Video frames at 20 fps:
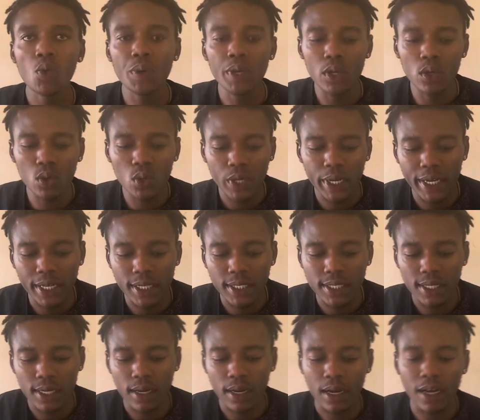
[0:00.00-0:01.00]
we look at
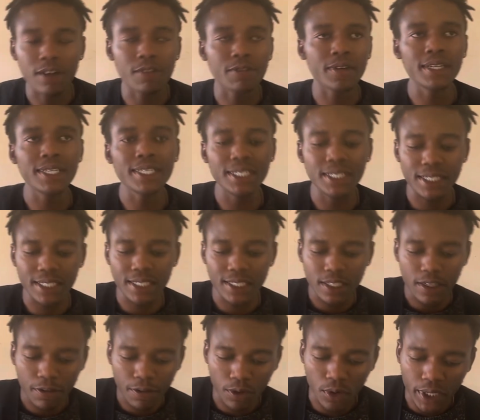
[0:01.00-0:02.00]

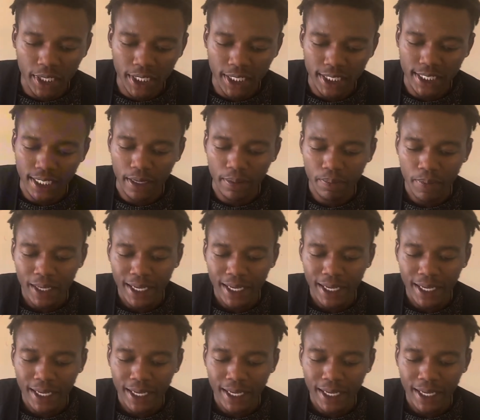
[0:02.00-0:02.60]
advantages for India.